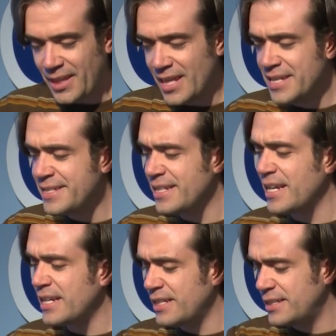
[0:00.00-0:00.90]
this
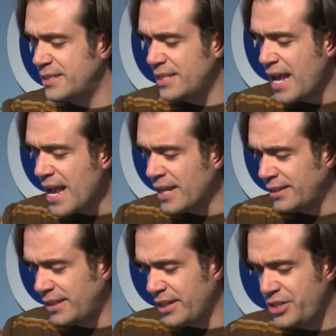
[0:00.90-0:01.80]
is a
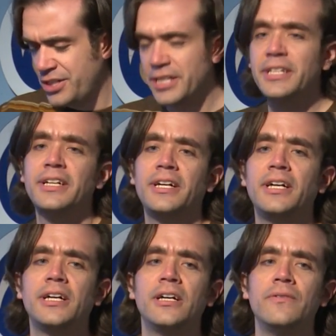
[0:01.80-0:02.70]
collection
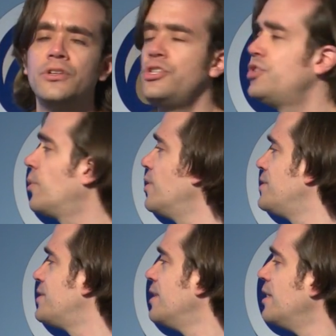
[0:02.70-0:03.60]
of
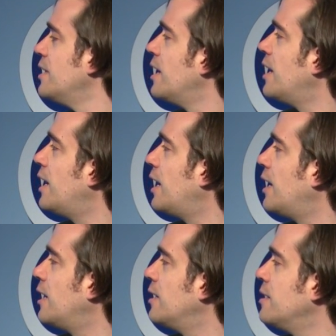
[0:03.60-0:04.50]
short uh,